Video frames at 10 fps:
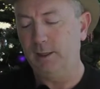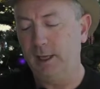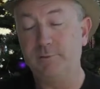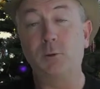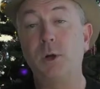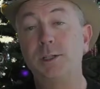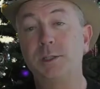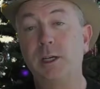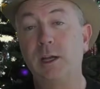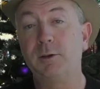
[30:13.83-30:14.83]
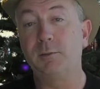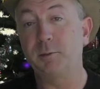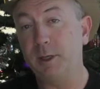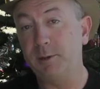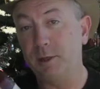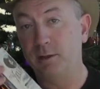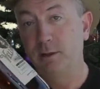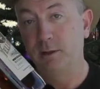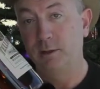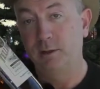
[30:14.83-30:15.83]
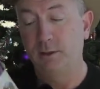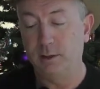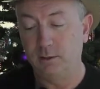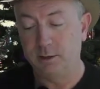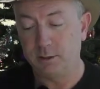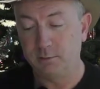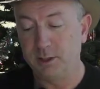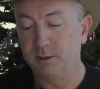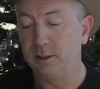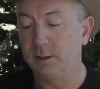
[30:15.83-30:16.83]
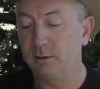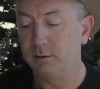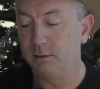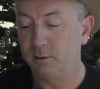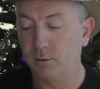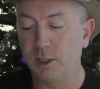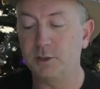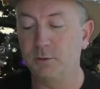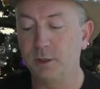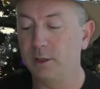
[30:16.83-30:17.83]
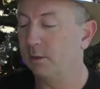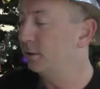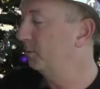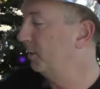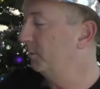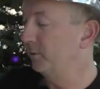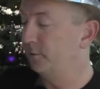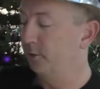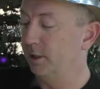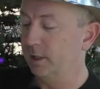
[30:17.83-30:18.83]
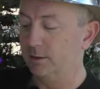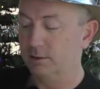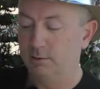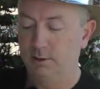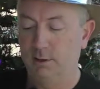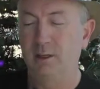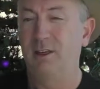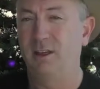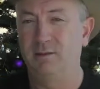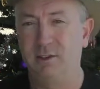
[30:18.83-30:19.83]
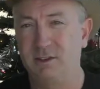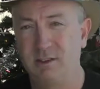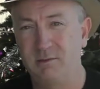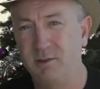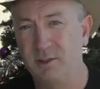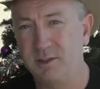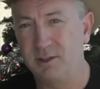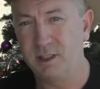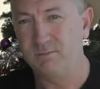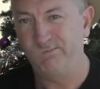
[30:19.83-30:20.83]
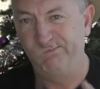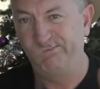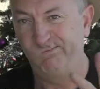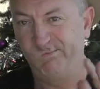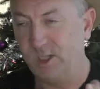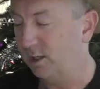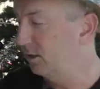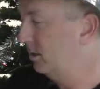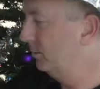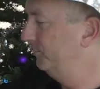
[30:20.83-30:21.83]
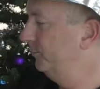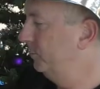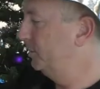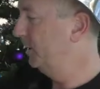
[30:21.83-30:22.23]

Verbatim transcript: I haven't watched any of it, but maybe, you know, this will be a good thing to watch it with. I know some people are doing that and I've heard some reviews are like on it, so we'll